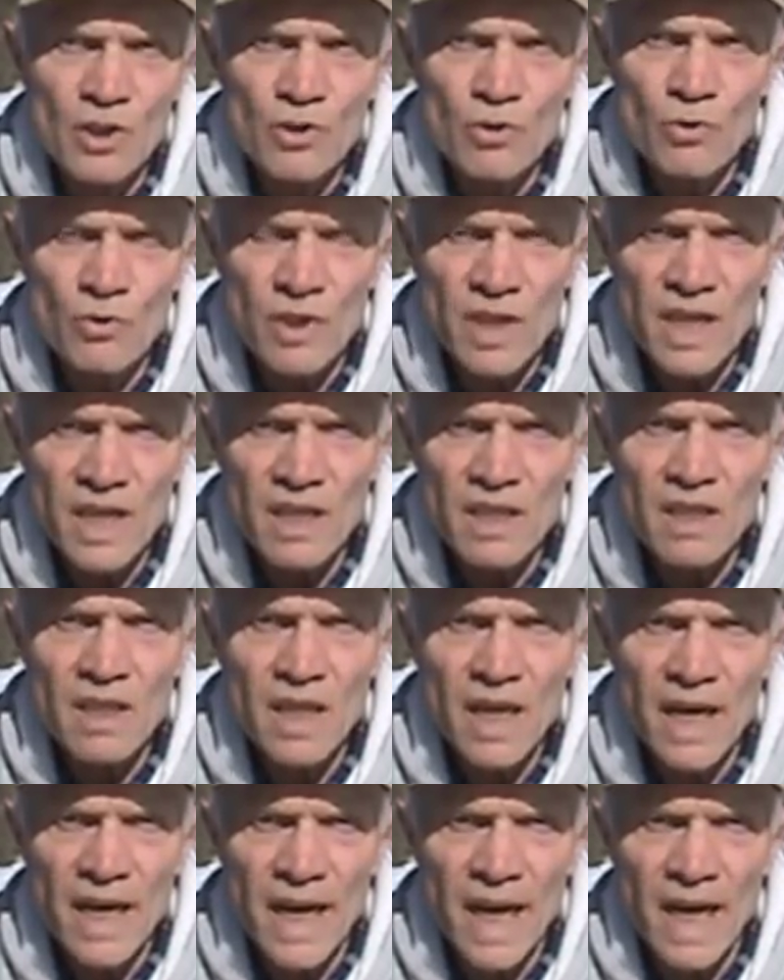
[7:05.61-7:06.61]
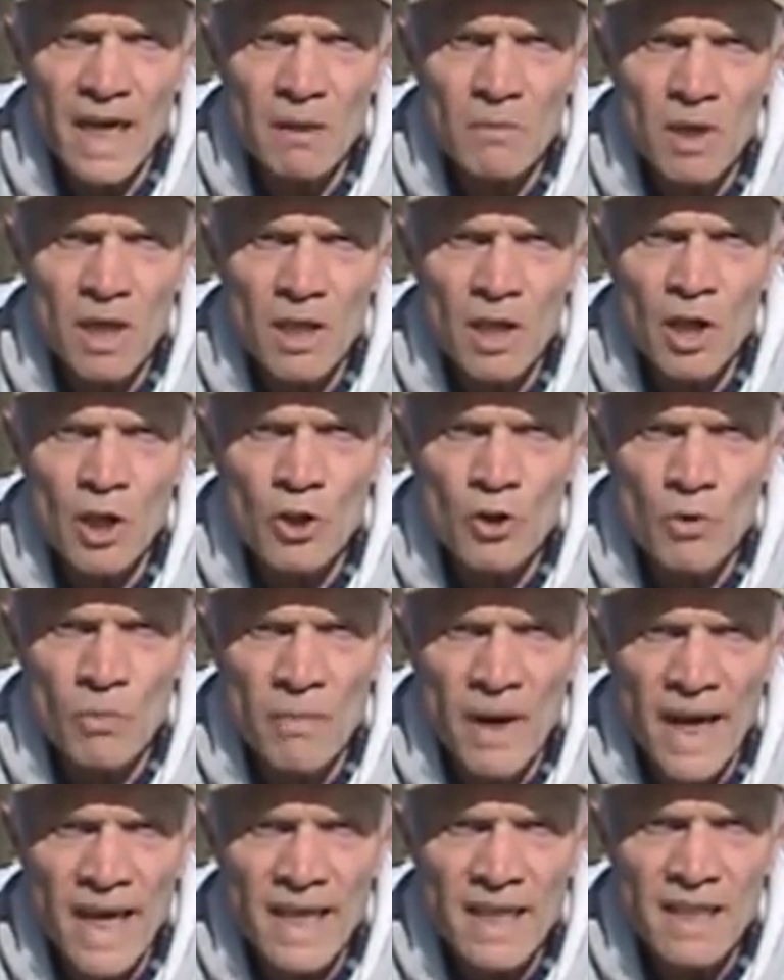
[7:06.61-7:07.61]
to kill an animal
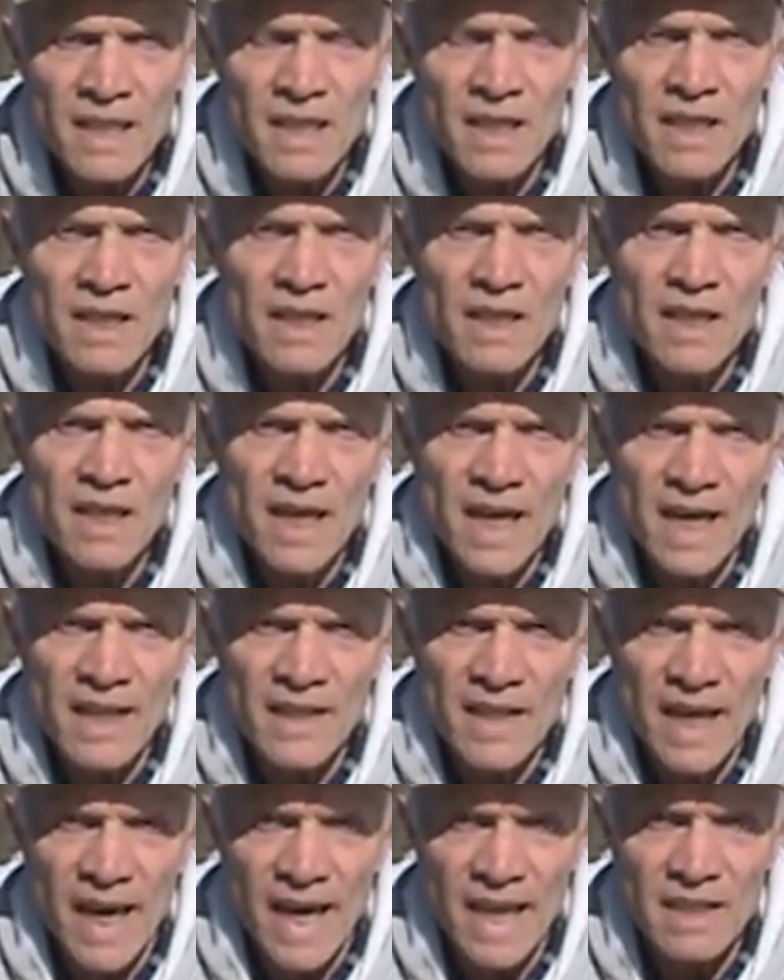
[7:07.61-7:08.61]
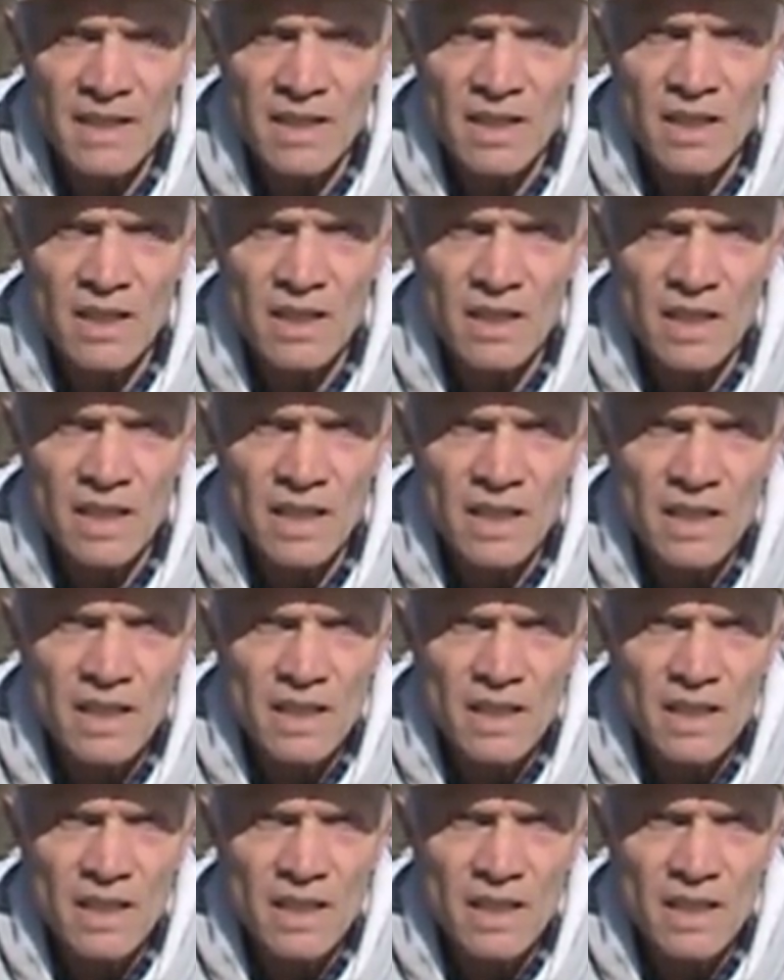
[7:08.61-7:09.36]
humanely and ethically.